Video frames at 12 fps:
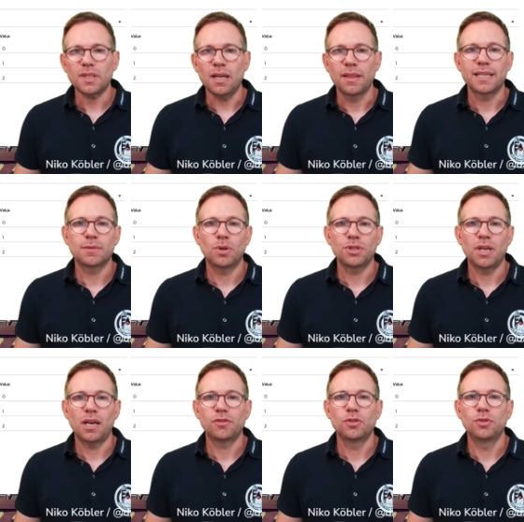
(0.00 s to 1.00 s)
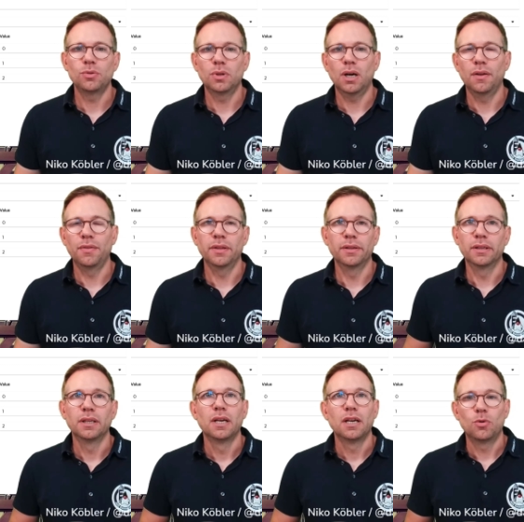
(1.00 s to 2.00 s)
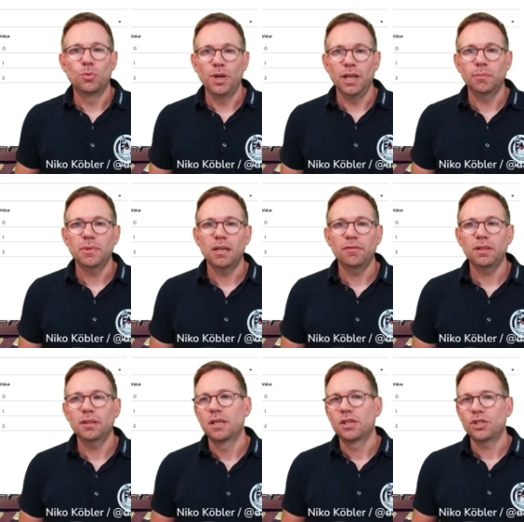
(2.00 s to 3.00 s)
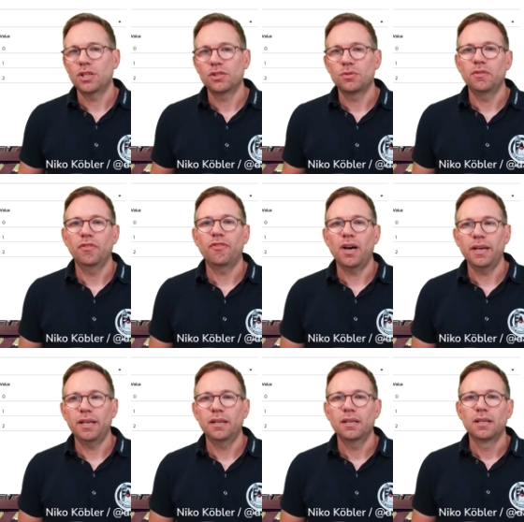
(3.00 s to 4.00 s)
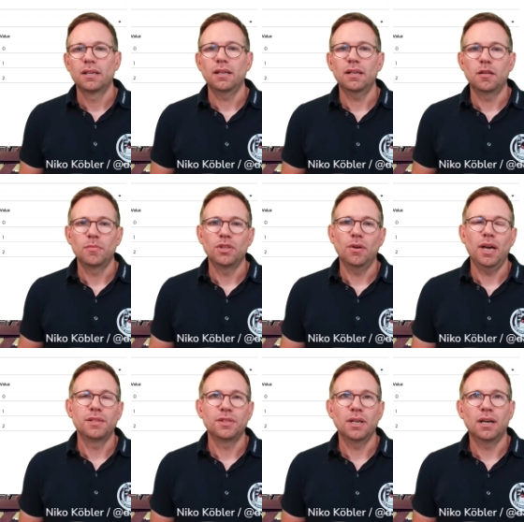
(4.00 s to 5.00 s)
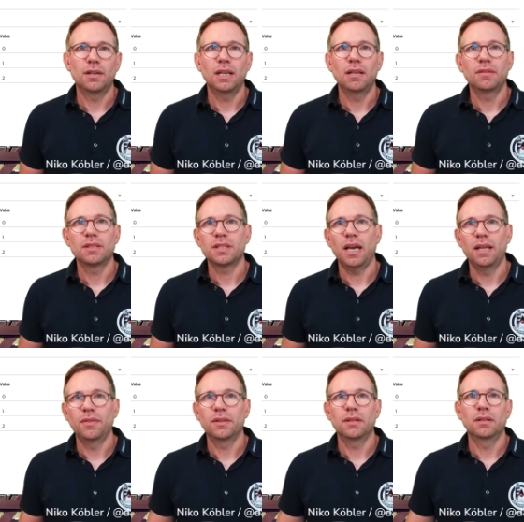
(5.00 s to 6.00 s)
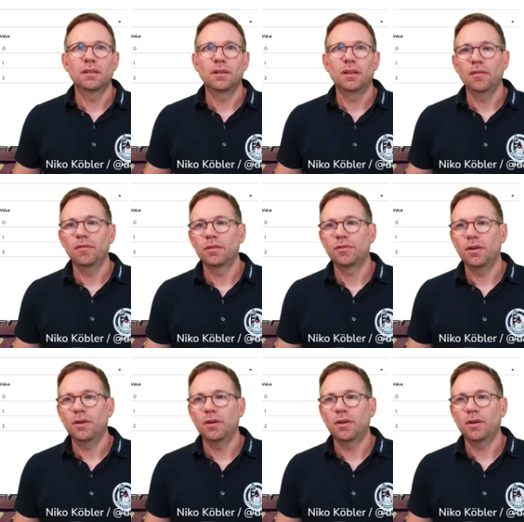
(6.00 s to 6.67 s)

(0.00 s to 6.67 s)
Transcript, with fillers: That's what you have to do on the realm level, just to define your ACR levels and level of